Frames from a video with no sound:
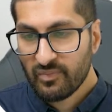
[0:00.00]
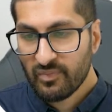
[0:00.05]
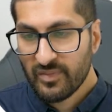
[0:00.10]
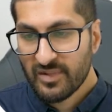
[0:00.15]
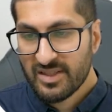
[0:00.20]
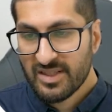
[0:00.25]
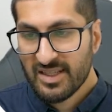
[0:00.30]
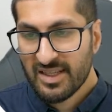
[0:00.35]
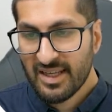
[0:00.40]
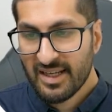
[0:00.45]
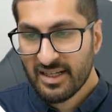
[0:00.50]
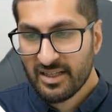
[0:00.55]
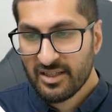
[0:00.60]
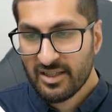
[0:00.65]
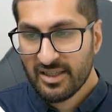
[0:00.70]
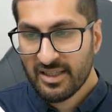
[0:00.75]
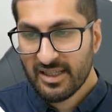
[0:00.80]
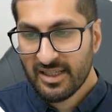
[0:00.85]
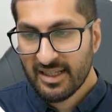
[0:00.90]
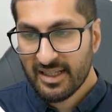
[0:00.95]
it's linked
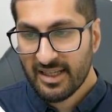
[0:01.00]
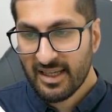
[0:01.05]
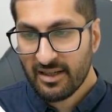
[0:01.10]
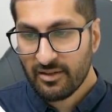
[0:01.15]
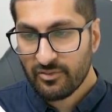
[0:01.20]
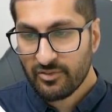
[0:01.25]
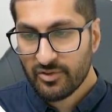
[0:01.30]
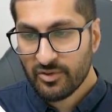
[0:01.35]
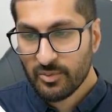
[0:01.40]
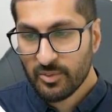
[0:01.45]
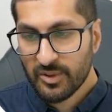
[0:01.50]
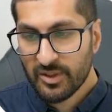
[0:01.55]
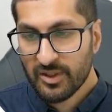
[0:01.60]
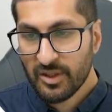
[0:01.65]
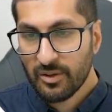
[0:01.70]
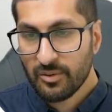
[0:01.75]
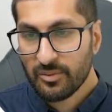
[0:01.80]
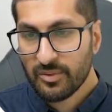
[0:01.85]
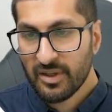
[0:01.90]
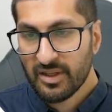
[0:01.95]
to the account, so we
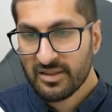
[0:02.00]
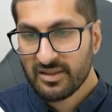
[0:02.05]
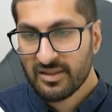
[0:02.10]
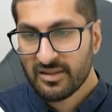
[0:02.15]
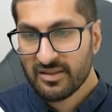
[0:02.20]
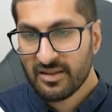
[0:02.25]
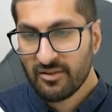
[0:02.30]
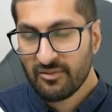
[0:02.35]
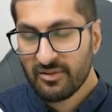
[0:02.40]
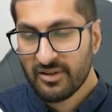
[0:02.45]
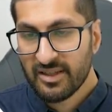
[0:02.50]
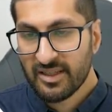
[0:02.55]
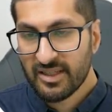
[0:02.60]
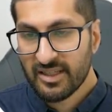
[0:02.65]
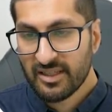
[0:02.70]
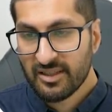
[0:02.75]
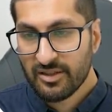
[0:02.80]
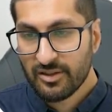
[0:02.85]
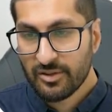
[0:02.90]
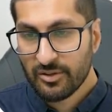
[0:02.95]
don't necessarily
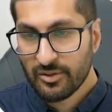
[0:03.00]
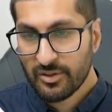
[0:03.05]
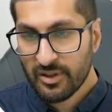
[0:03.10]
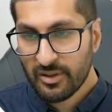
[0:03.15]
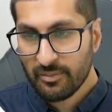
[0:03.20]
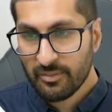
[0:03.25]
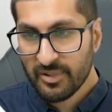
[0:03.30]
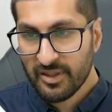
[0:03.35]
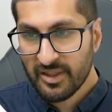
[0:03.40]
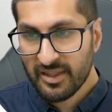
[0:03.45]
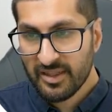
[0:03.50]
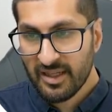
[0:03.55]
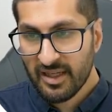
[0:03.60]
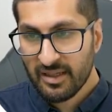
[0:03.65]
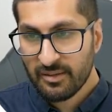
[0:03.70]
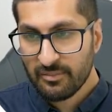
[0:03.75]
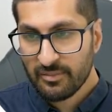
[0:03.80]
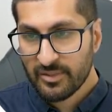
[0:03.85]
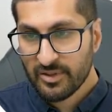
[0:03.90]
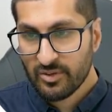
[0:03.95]
need to do company
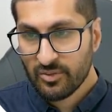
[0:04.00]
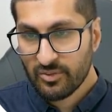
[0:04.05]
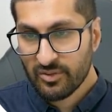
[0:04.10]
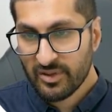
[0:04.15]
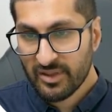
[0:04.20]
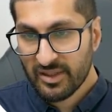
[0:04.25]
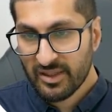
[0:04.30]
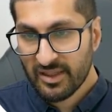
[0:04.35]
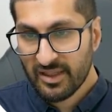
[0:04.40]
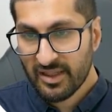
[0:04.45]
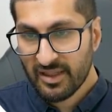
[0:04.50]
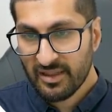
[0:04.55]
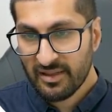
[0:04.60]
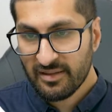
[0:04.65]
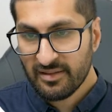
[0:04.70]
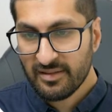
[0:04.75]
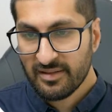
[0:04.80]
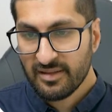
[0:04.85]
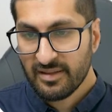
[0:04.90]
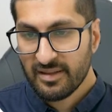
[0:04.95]
name, it's already there.